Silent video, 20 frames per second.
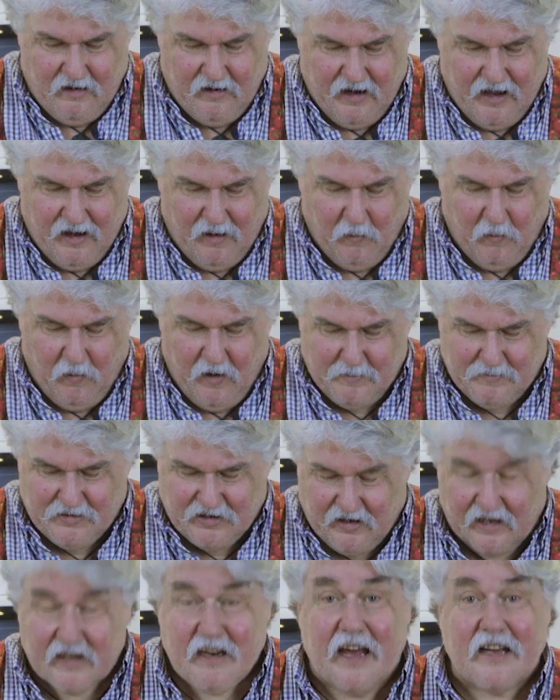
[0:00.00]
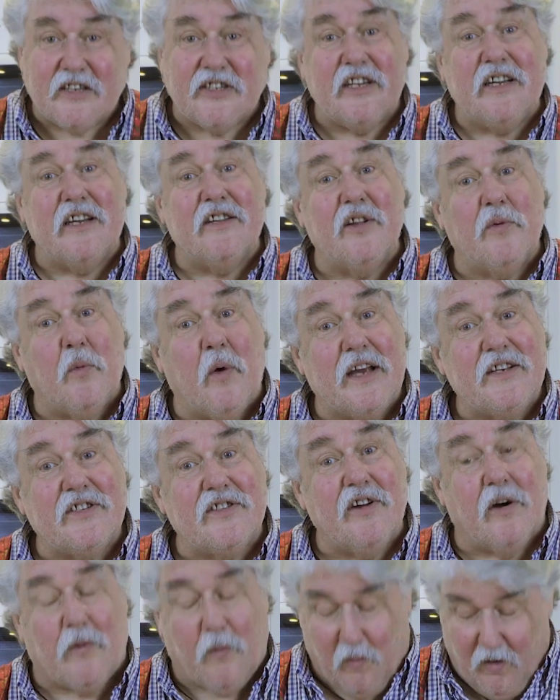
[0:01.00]
on our website, actually in the
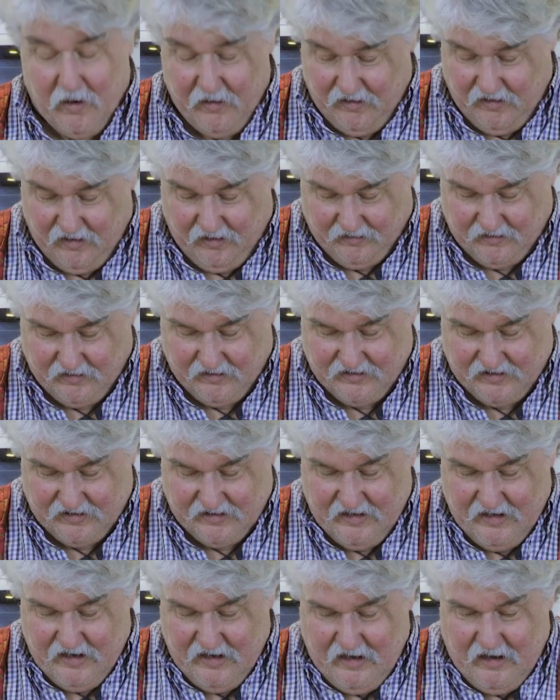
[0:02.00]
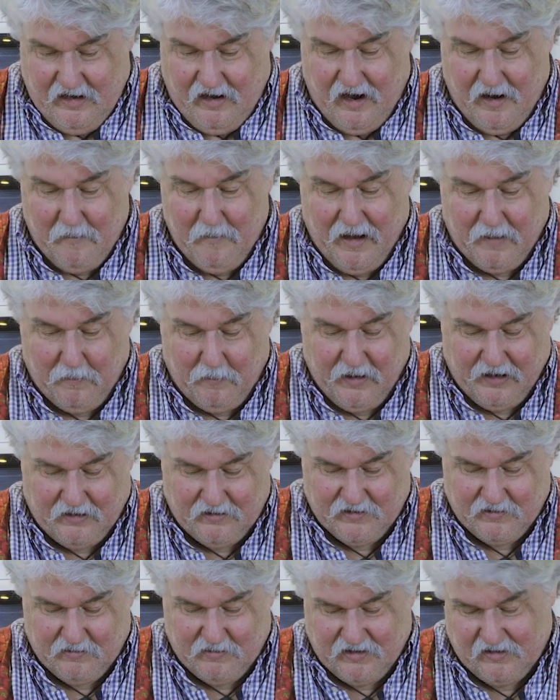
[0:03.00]
waste not, want not, because I make
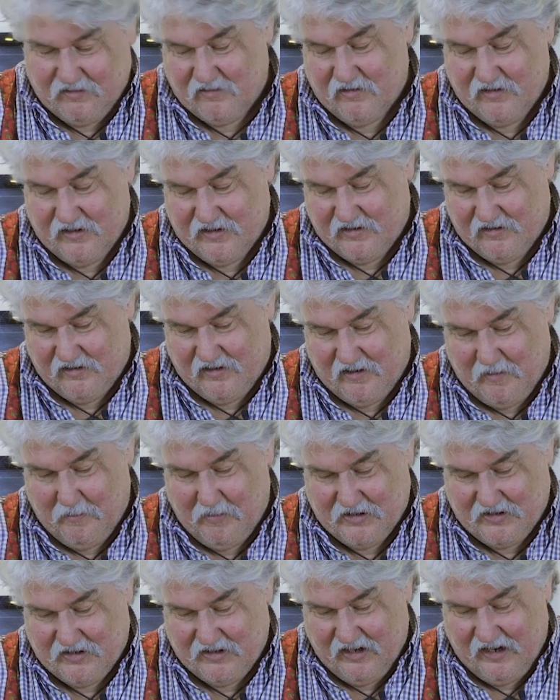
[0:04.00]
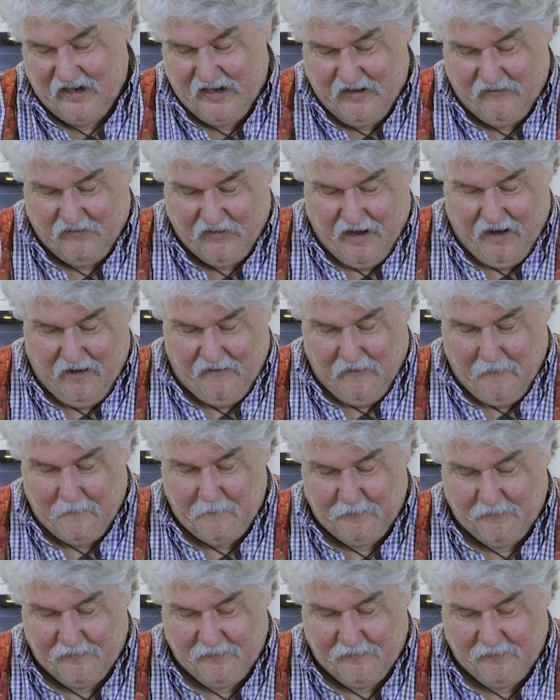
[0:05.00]
pickles with all the sort of the bits that are left over